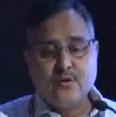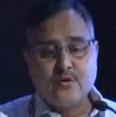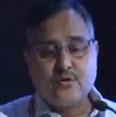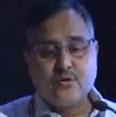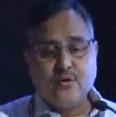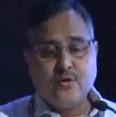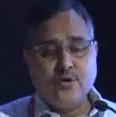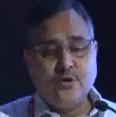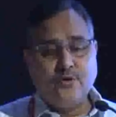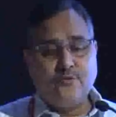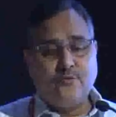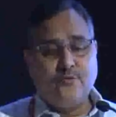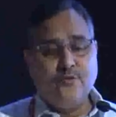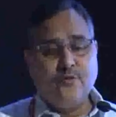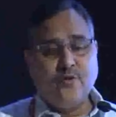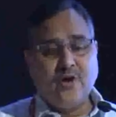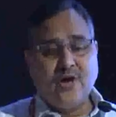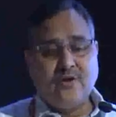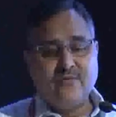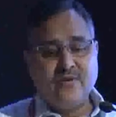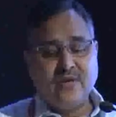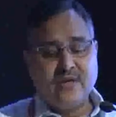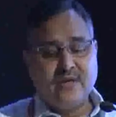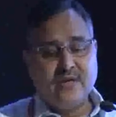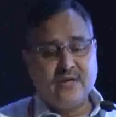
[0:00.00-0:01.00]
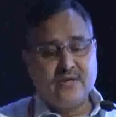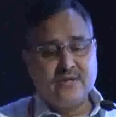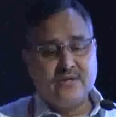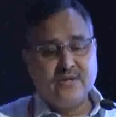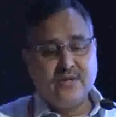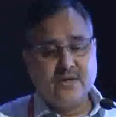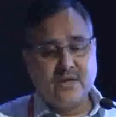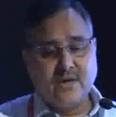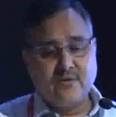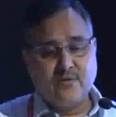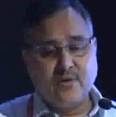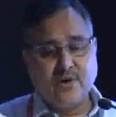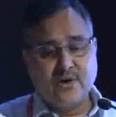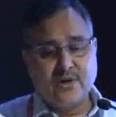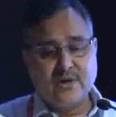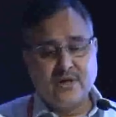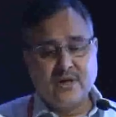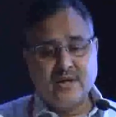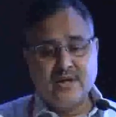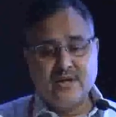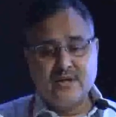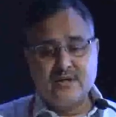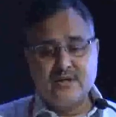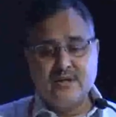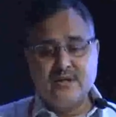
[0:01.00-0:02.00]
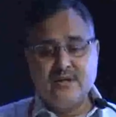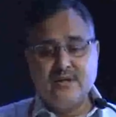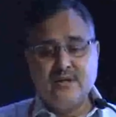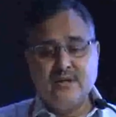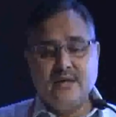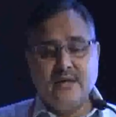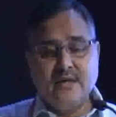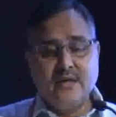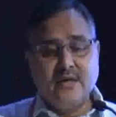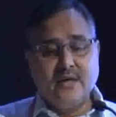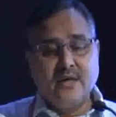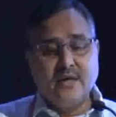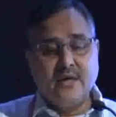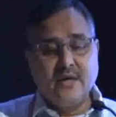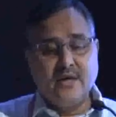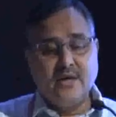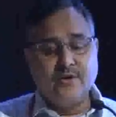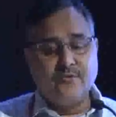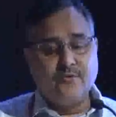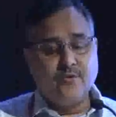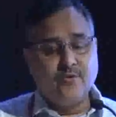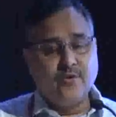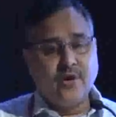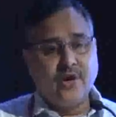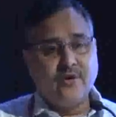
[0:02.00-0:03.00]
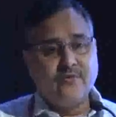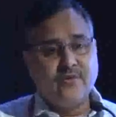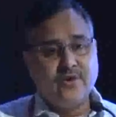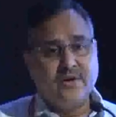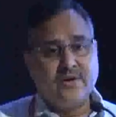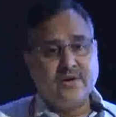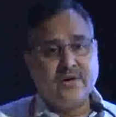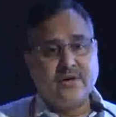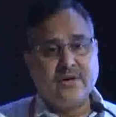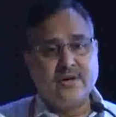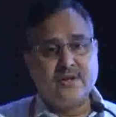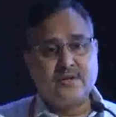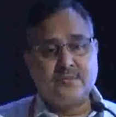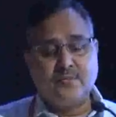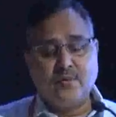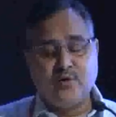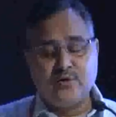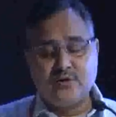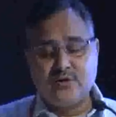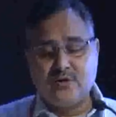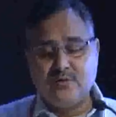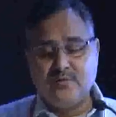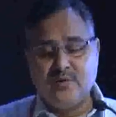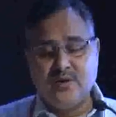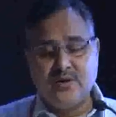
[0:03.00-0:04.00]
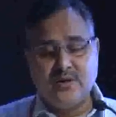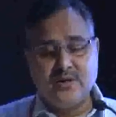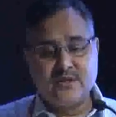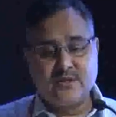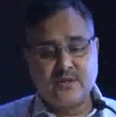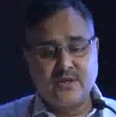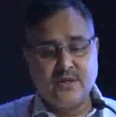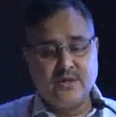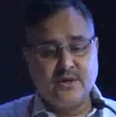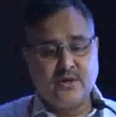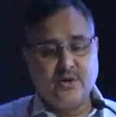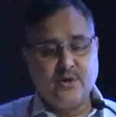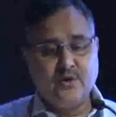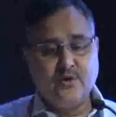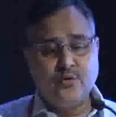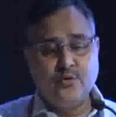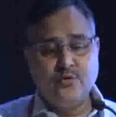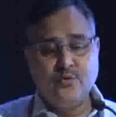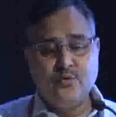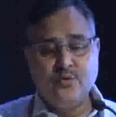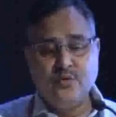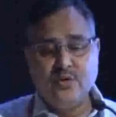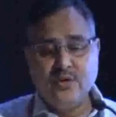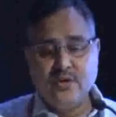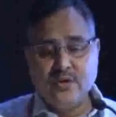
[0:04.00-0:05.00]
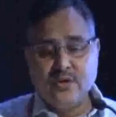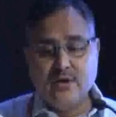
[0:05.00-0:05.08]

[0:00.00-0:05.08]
So if you have allergen, avoid the allergen. If you have a drug responsible, discontinue.